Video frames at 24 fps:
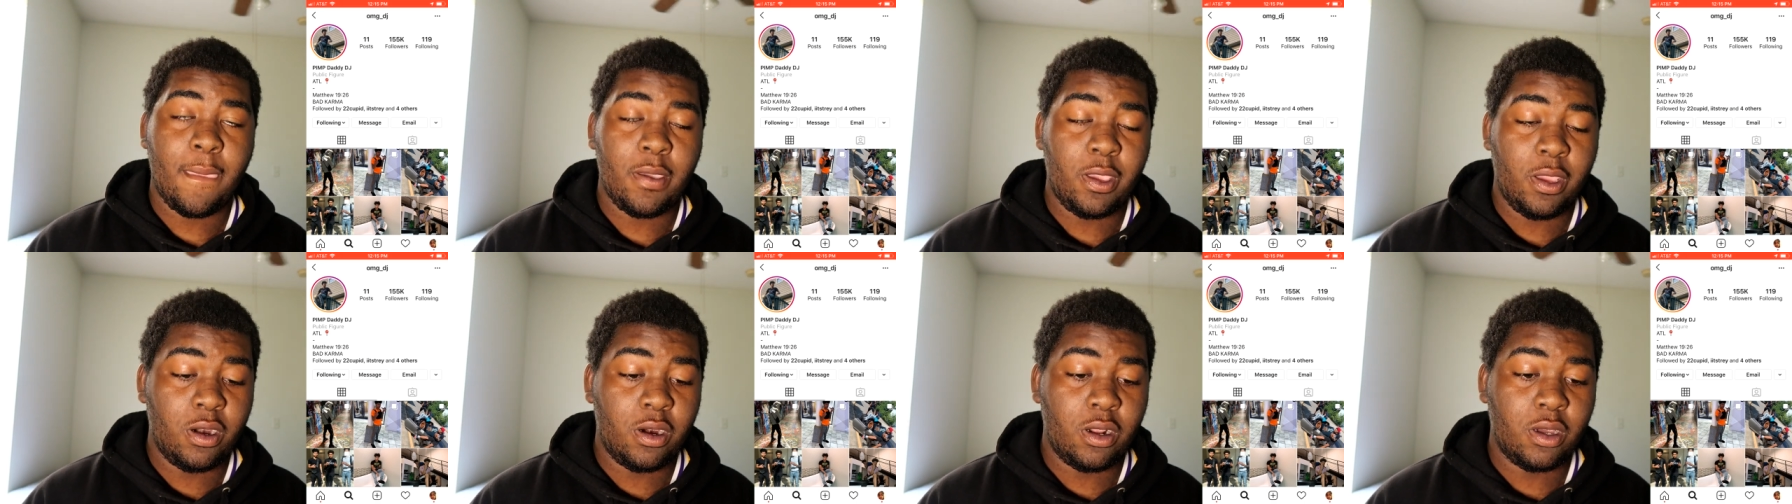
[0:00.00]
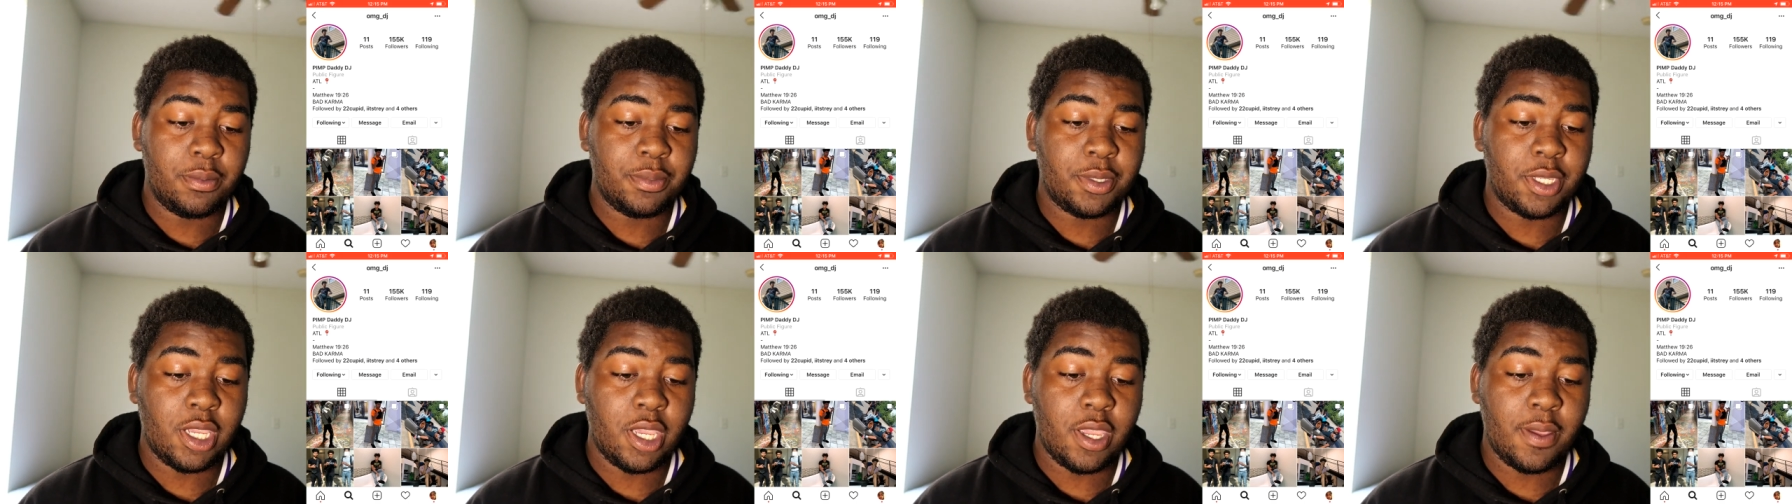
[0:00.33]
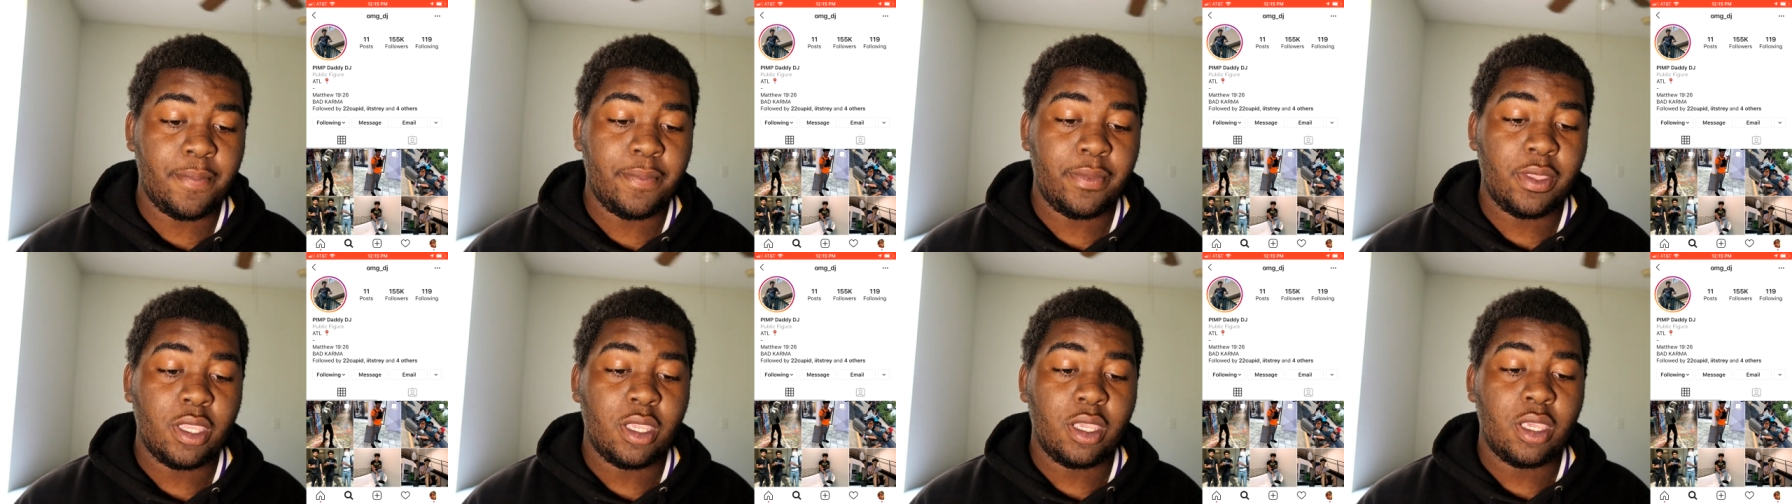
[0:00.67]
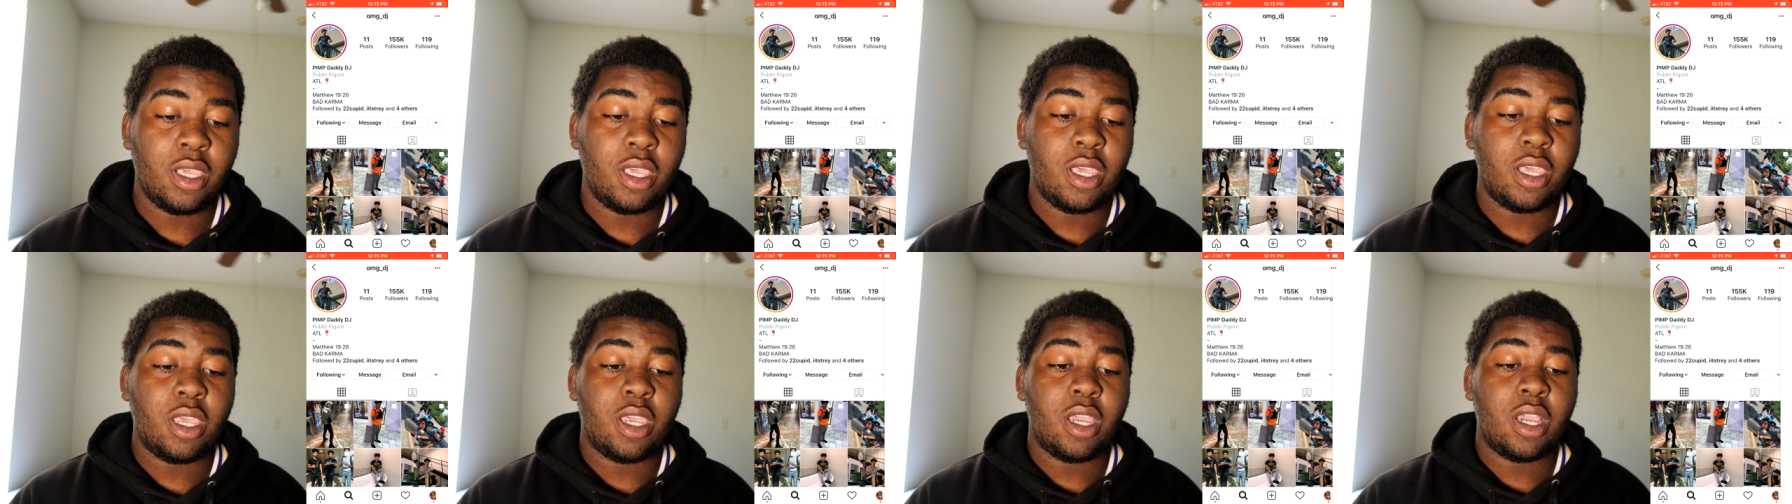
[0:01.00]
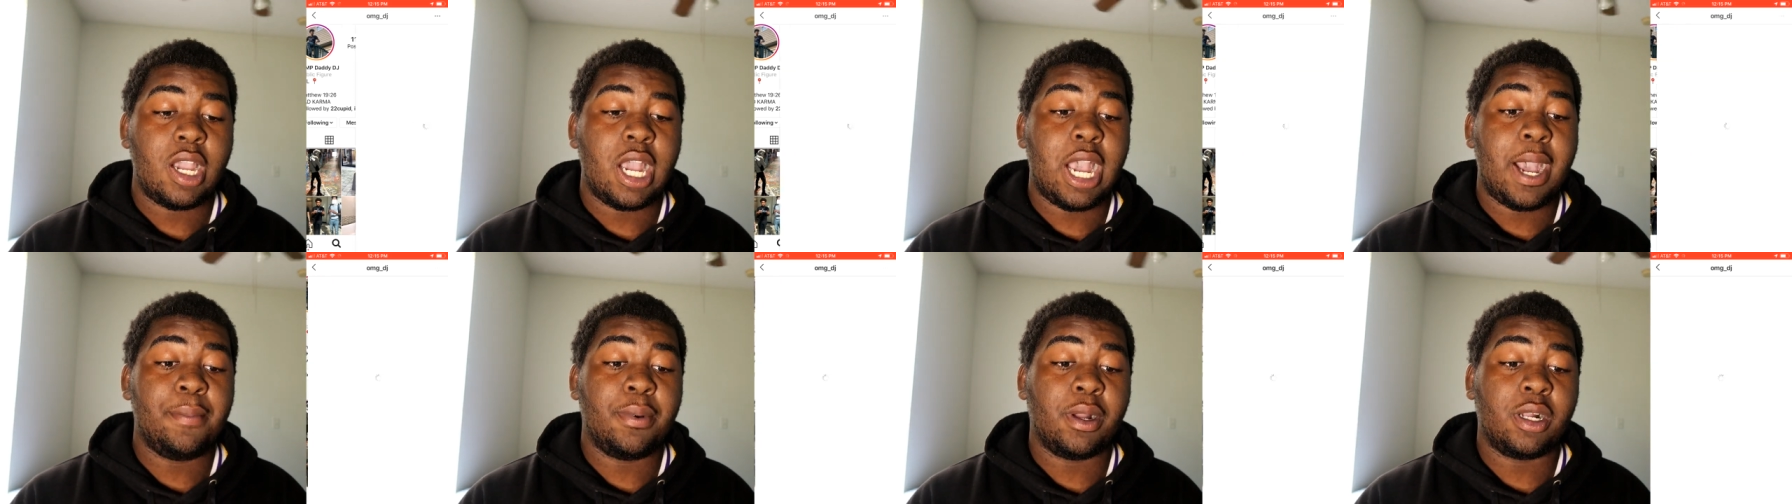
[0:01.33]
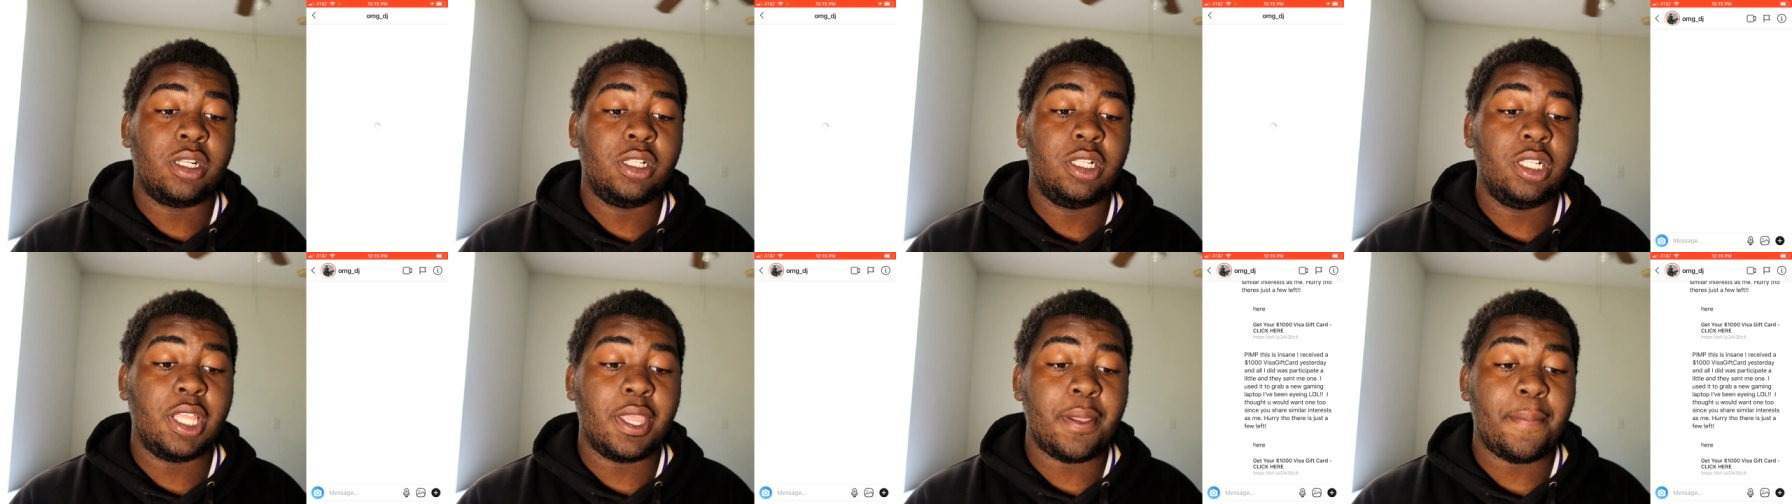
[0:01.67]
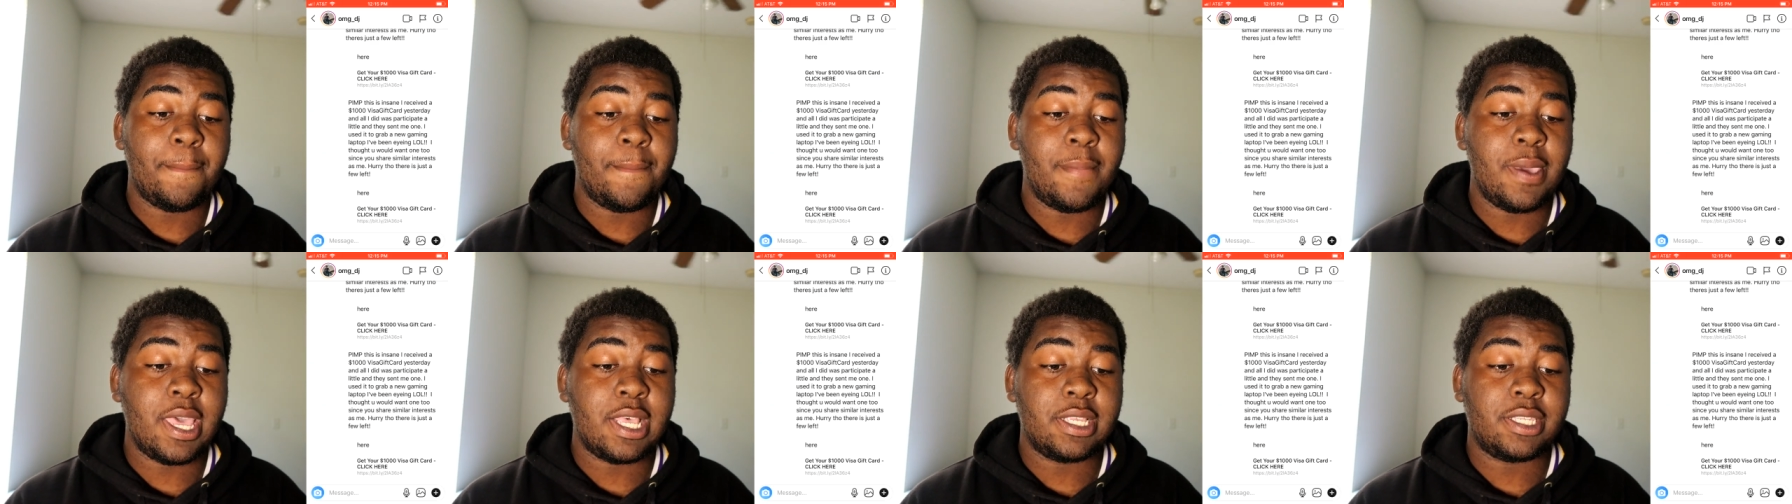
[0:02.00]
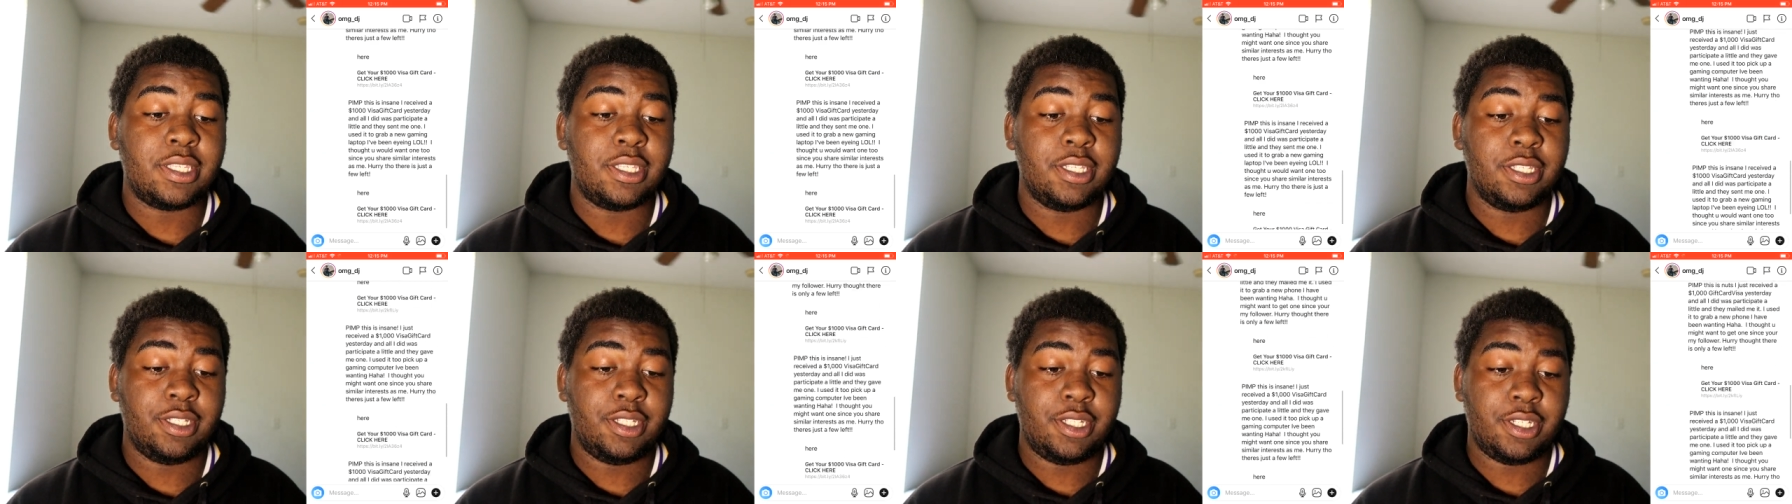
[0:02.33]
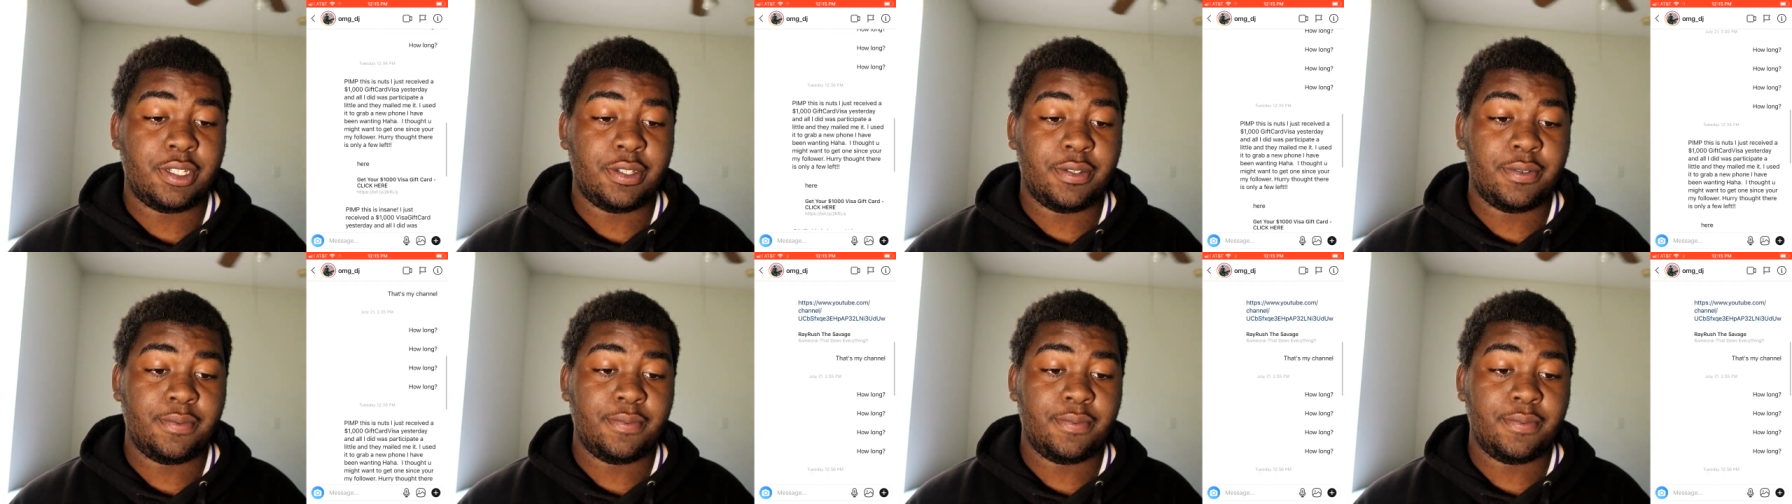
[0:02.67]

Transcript: You know what I'm saying? I'm gonna click message.